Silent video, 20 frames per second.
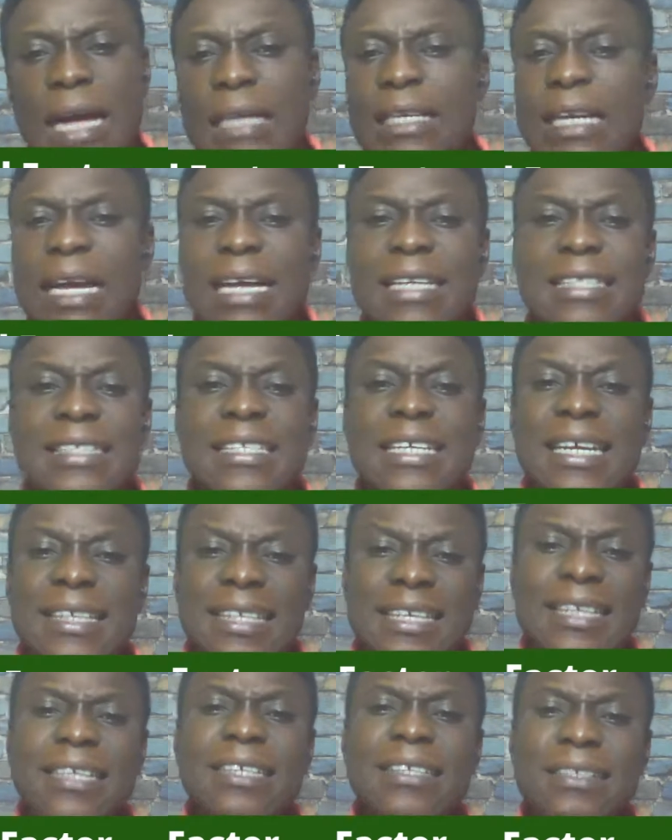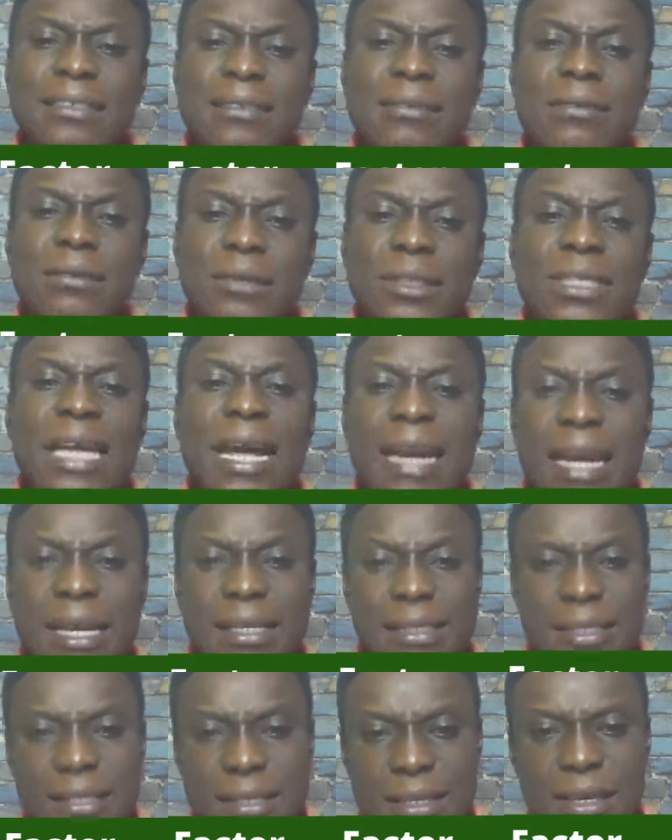There are certain
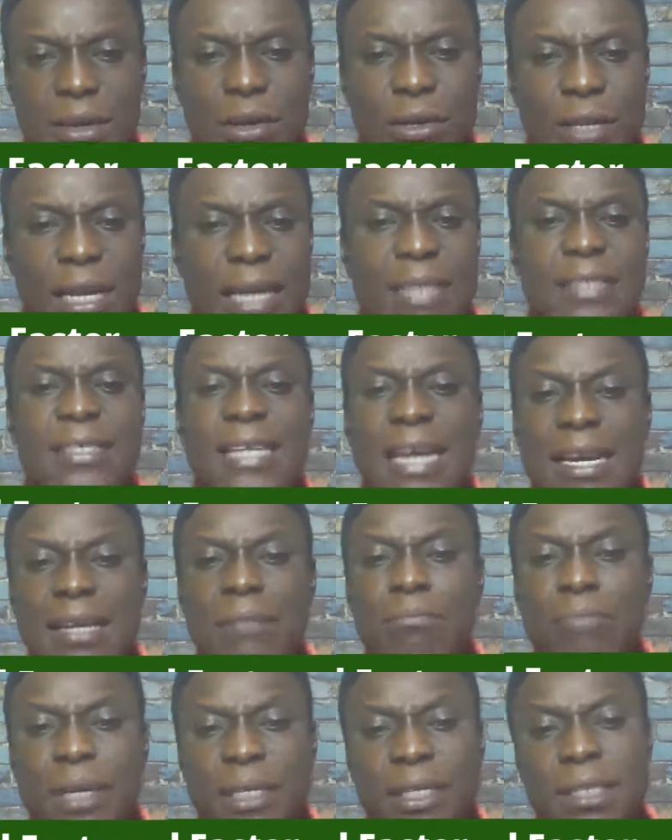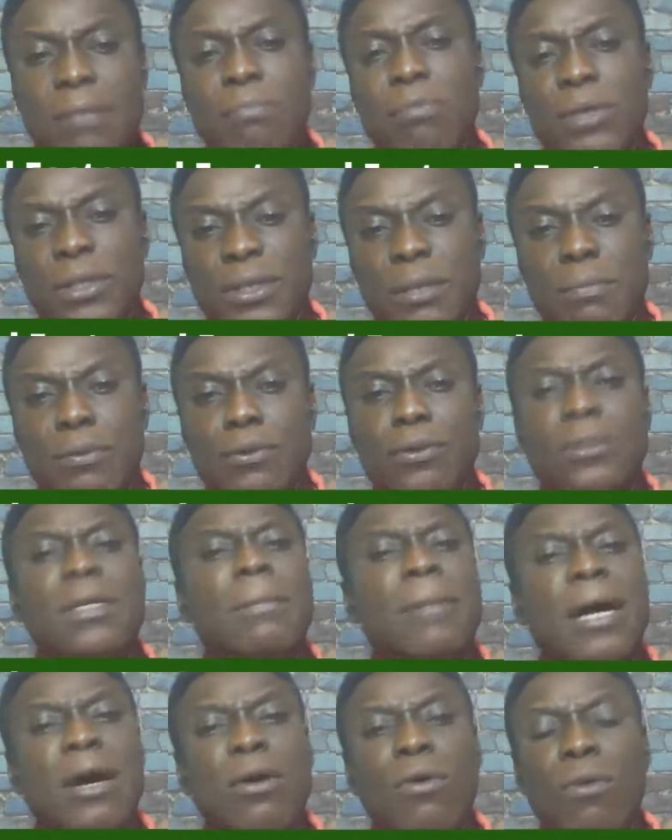tenets or there are certain basic principles
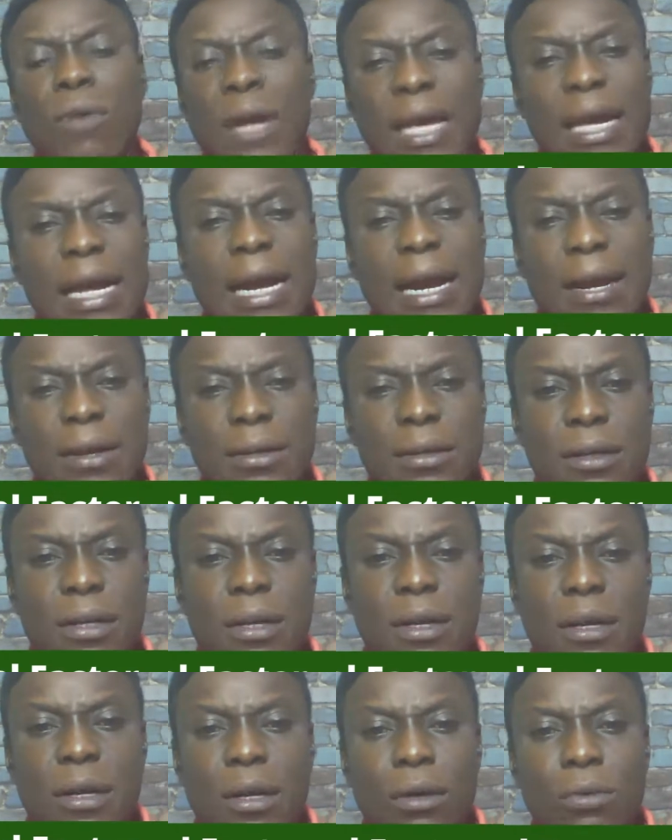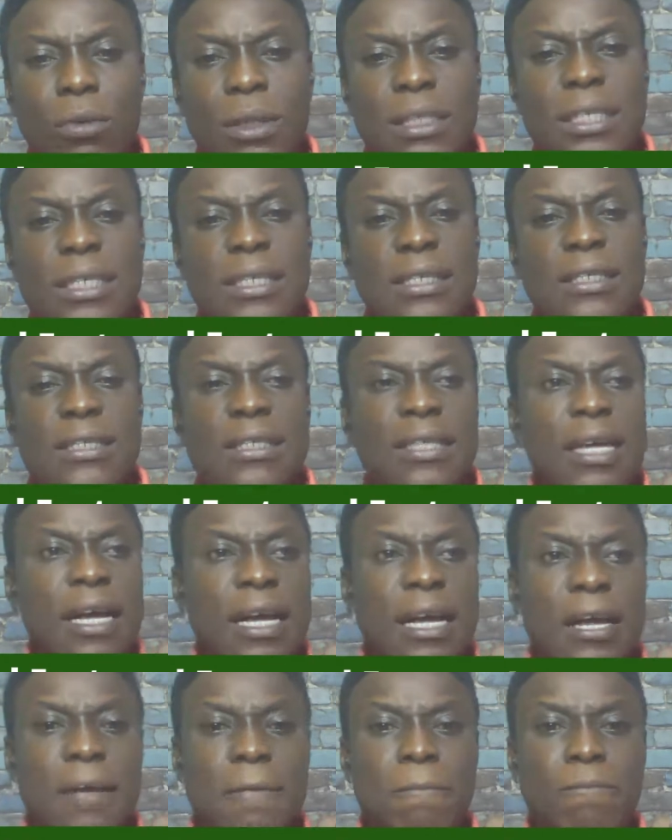about OKR, which is
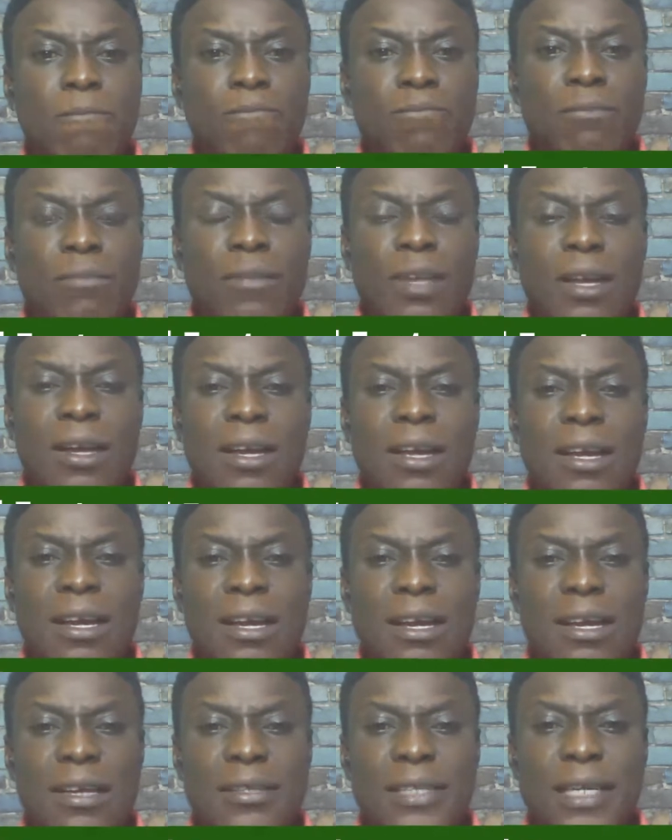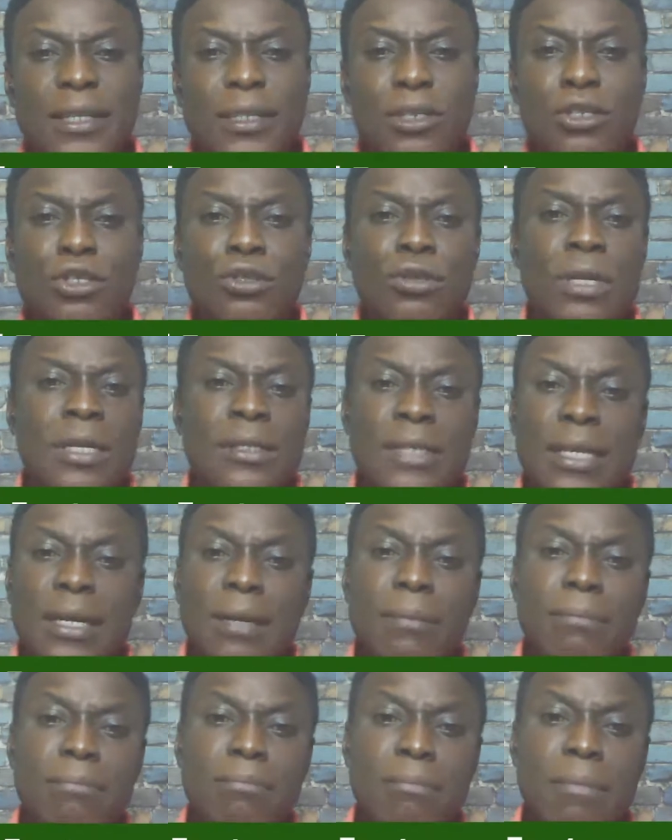it's
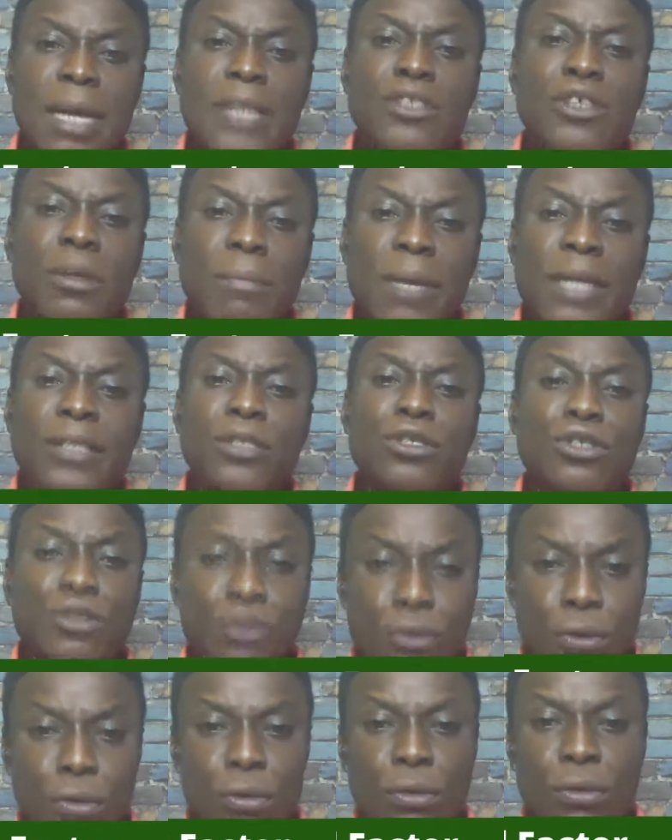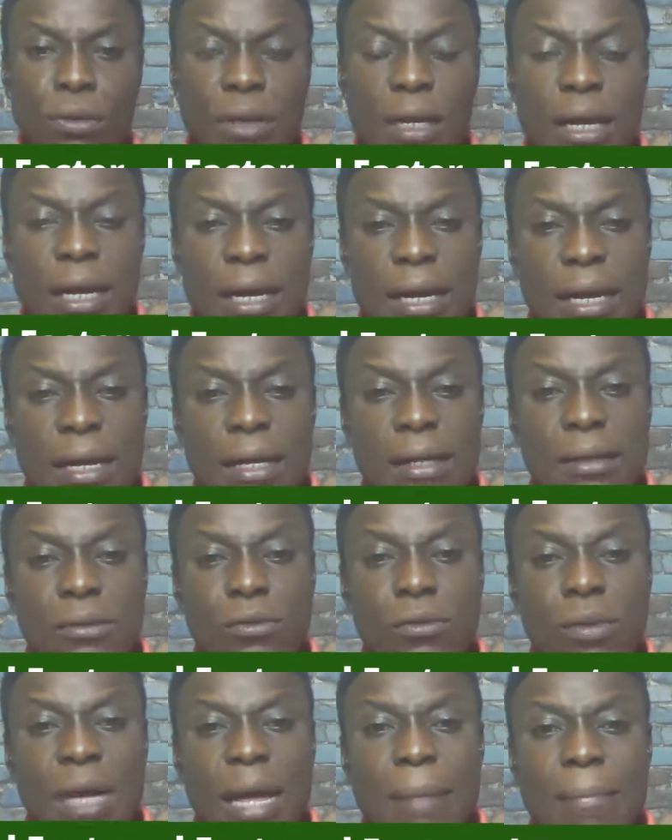a measurement tool
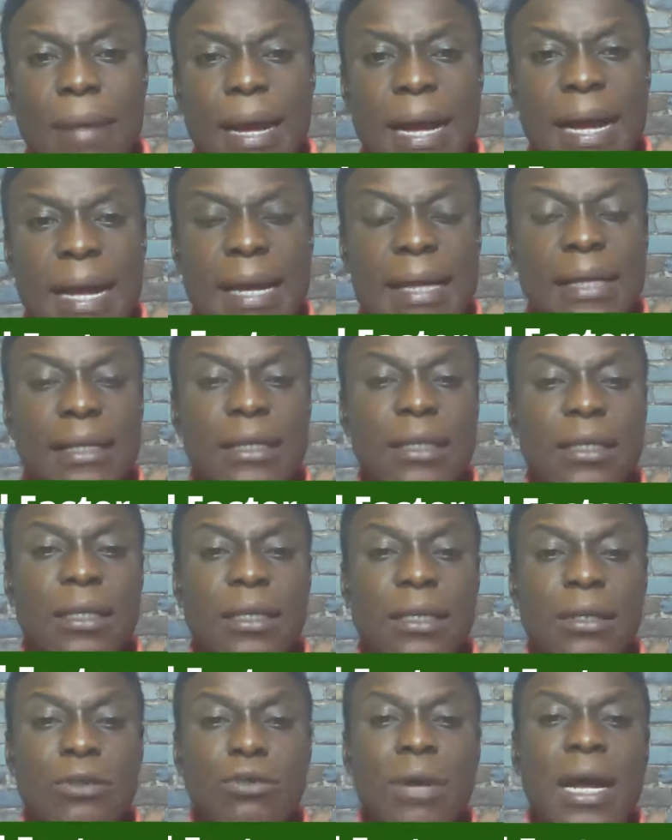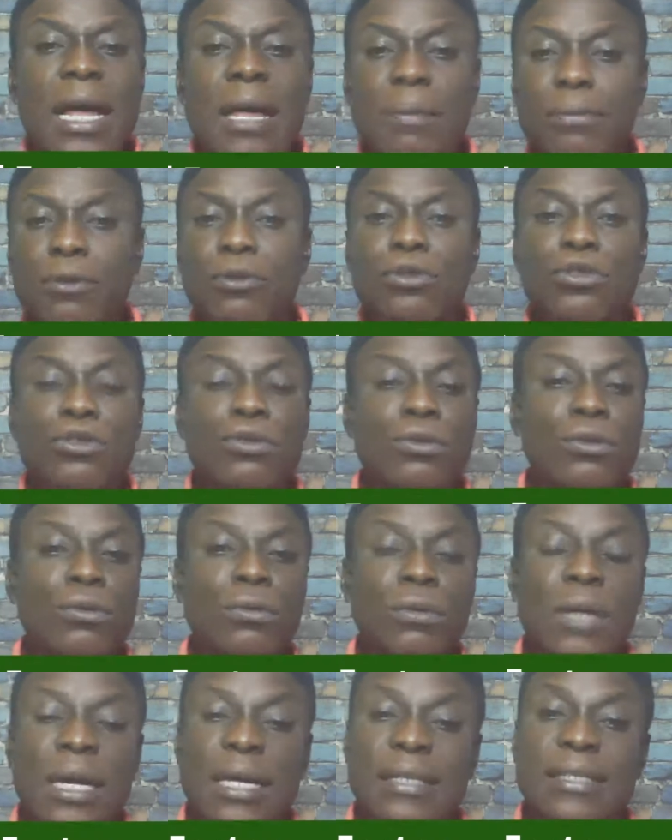whereby you are able
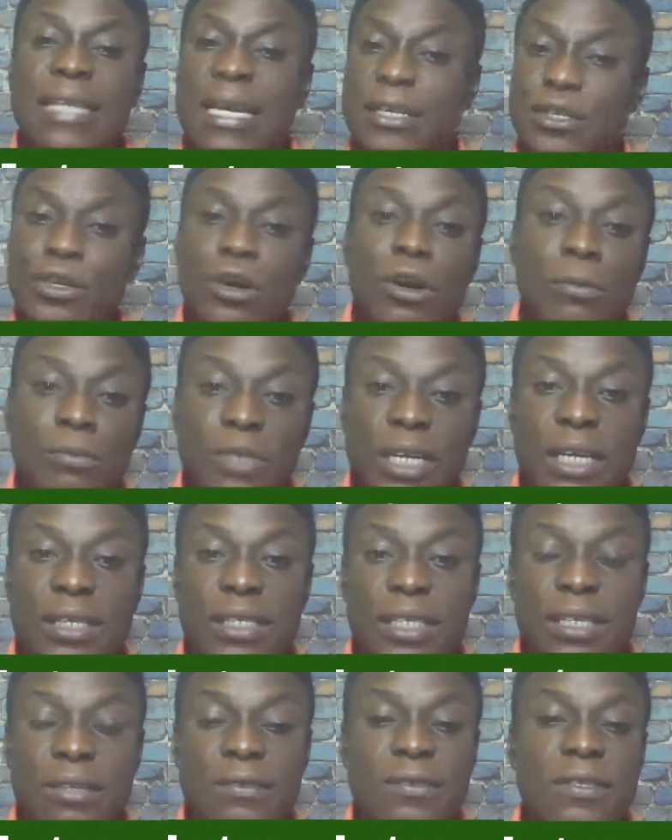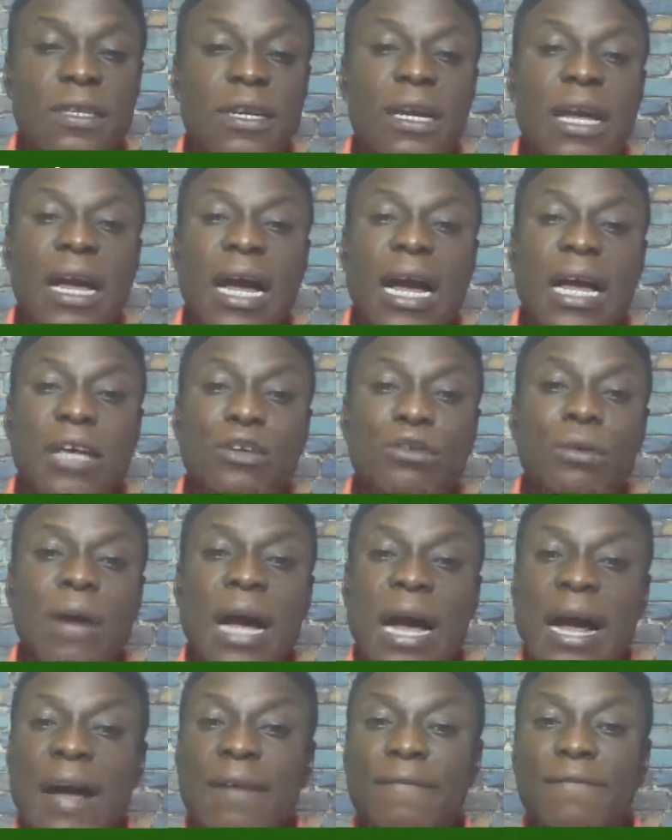to set your objectives and you
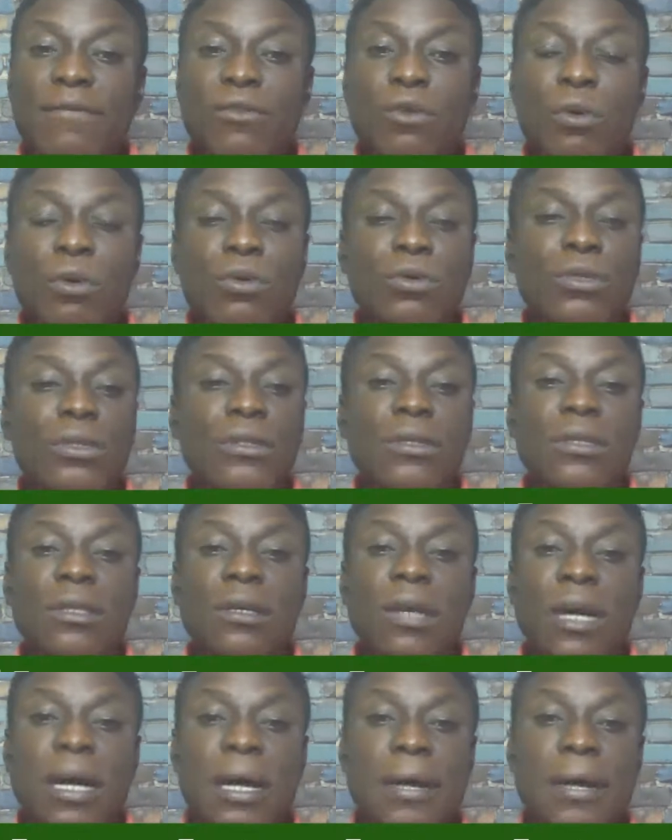have those